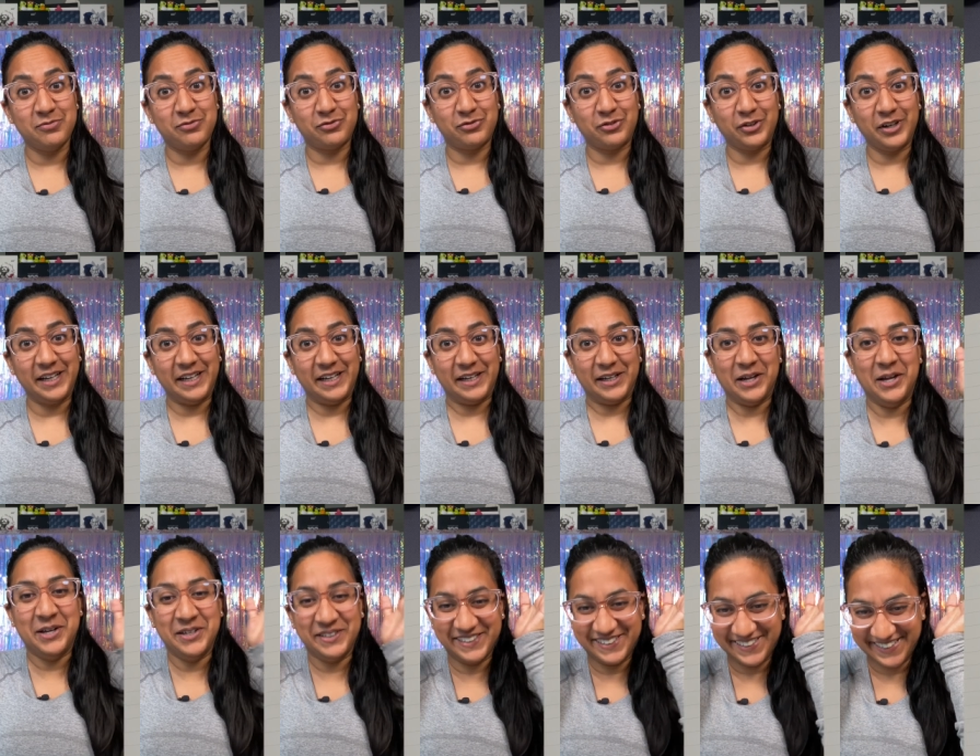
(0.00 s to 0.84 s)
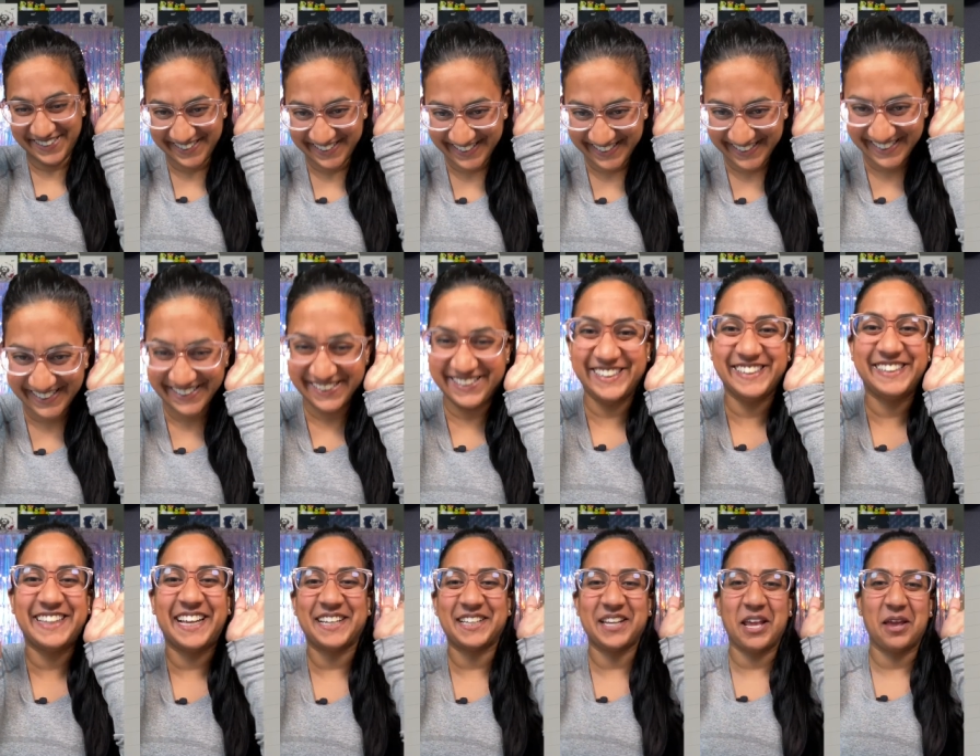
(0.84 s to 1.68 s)
free.
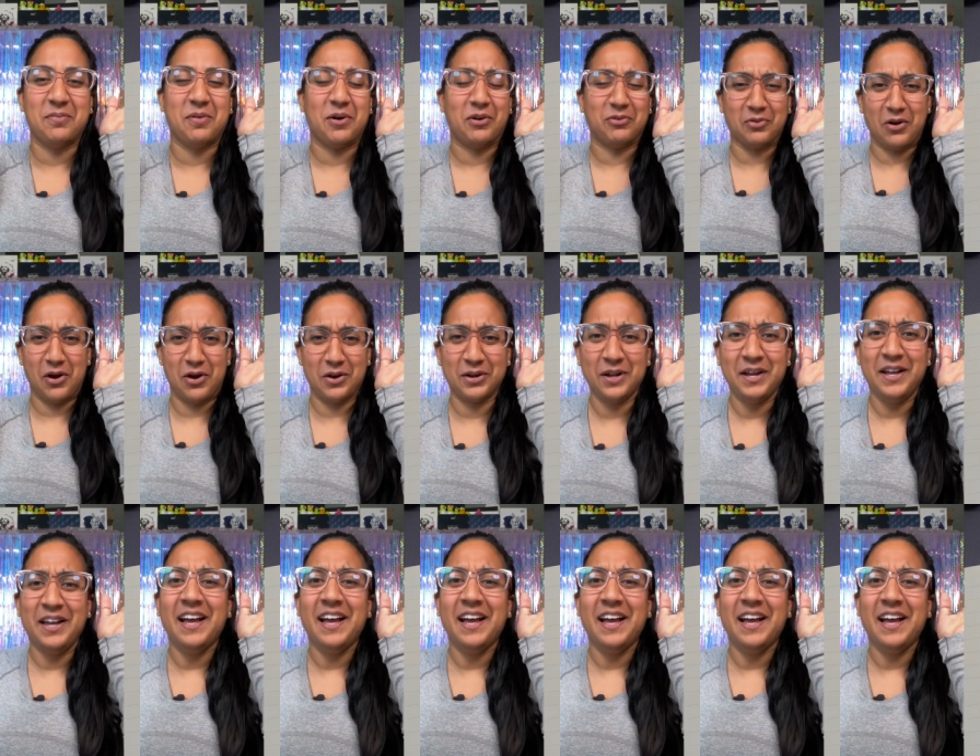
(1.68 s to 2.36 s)
That came out wrong.